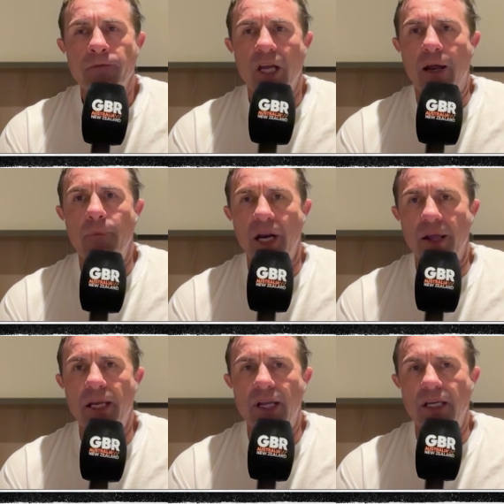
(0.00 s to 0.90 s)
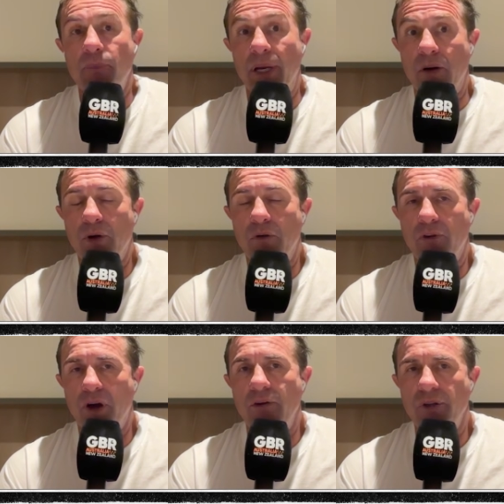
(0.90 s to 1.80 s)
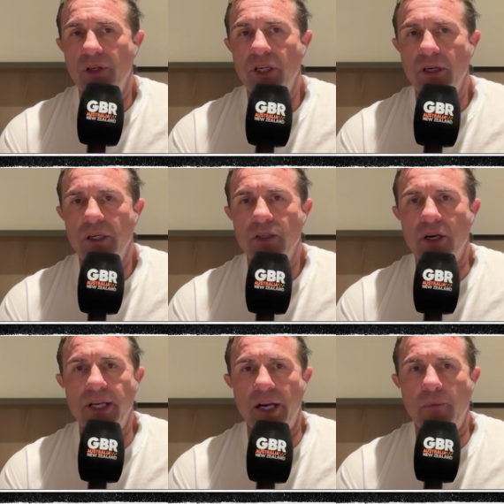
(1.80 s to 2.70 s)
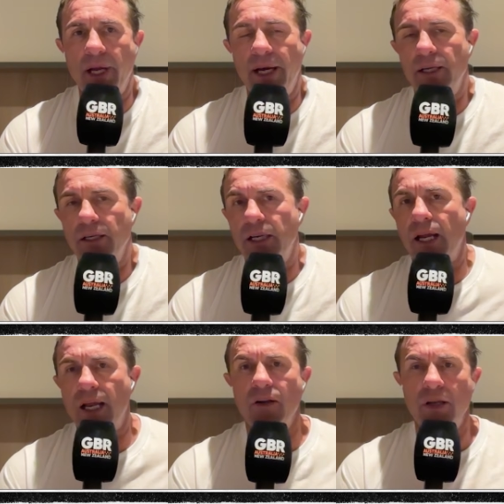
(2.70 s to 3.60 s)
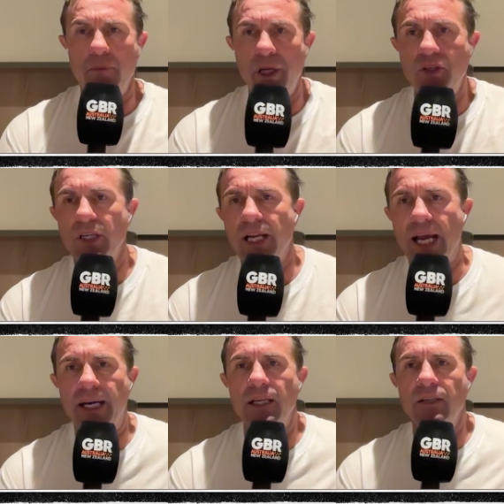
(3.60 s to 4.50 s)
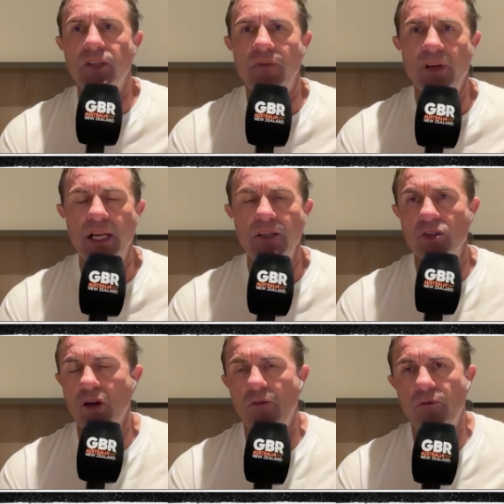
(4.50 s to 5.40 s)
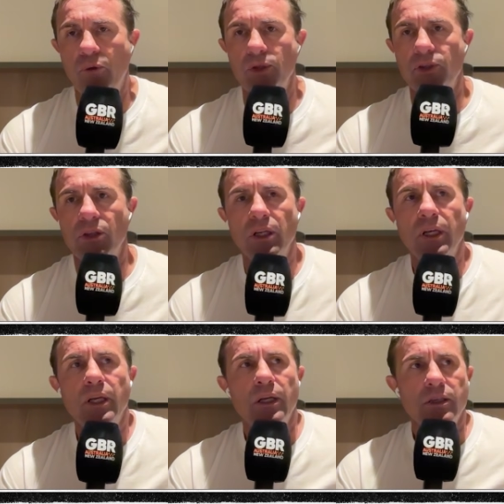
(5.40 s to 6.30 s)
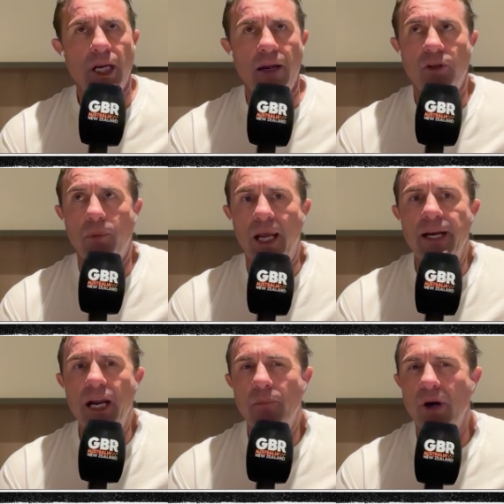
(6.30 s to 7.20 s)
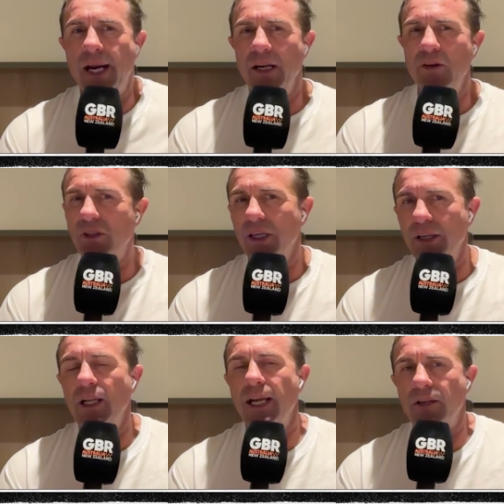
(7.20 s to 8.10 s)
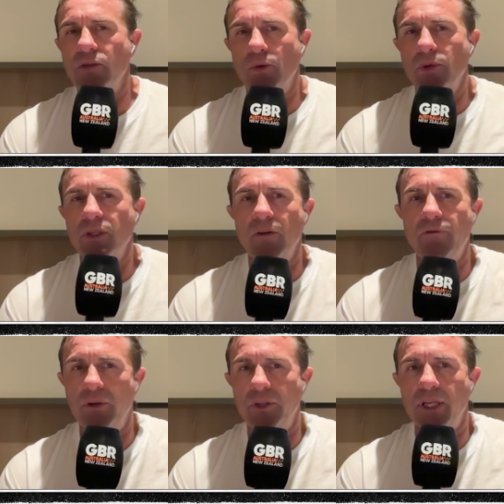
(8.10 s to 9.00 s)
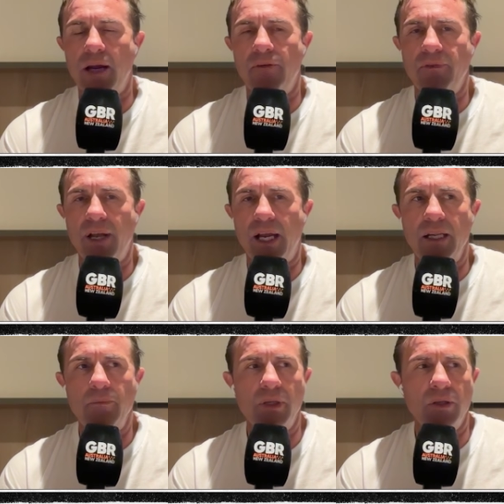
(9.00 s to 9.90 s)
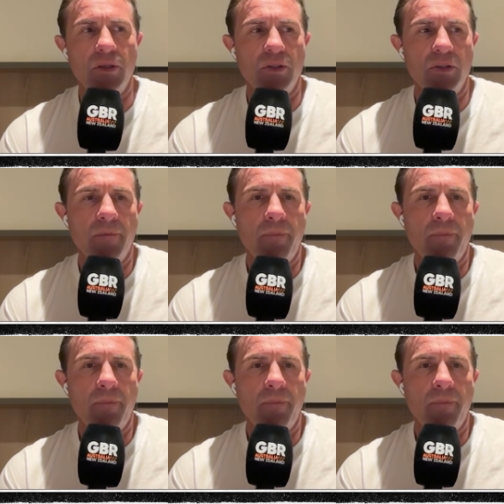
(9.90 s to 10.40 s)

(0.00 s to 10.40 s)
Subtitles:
You know, that's been a real find for the series, no doubt about it. You know, like you mentioned, Artie at 7, he just got forced to have to play number 8. He looked a little out of sorts in the first half, Artie, because,